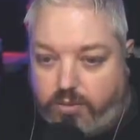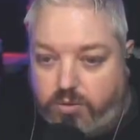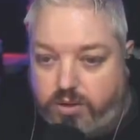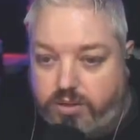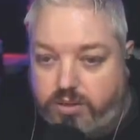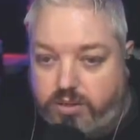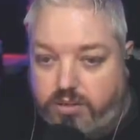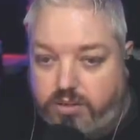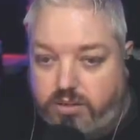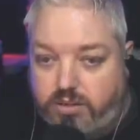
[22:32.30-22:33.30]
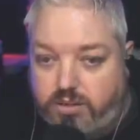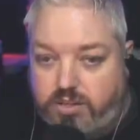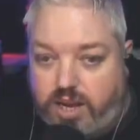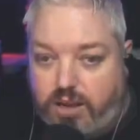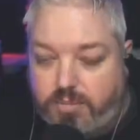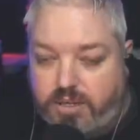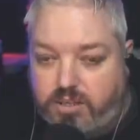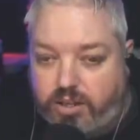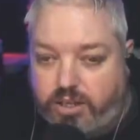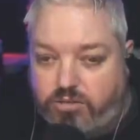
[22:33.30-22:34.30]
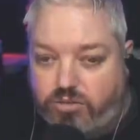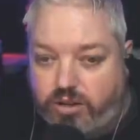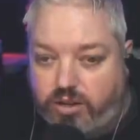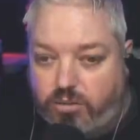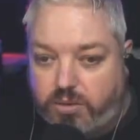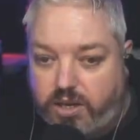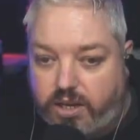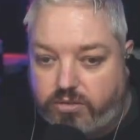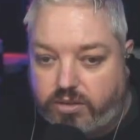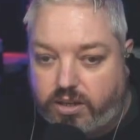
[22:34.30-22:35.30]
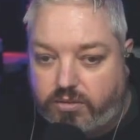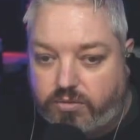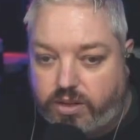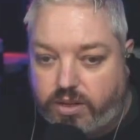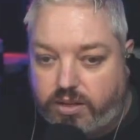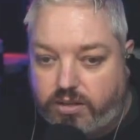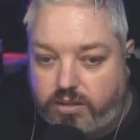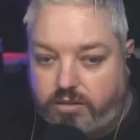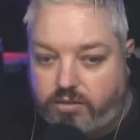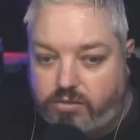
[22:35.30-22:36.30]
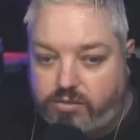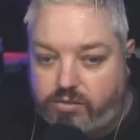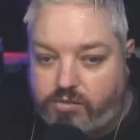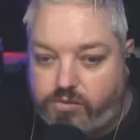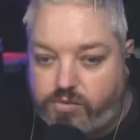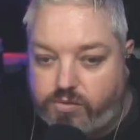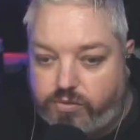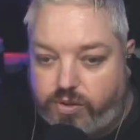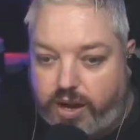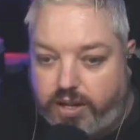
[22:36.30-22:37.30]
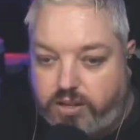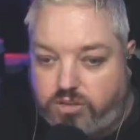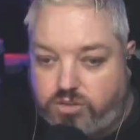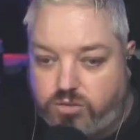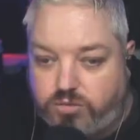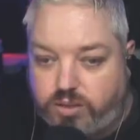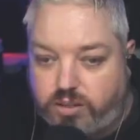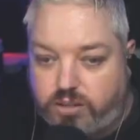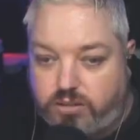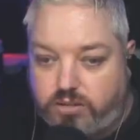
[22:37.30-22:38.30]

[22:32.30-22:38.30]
one, damn it, is lined right up. We can't really have that firing so far.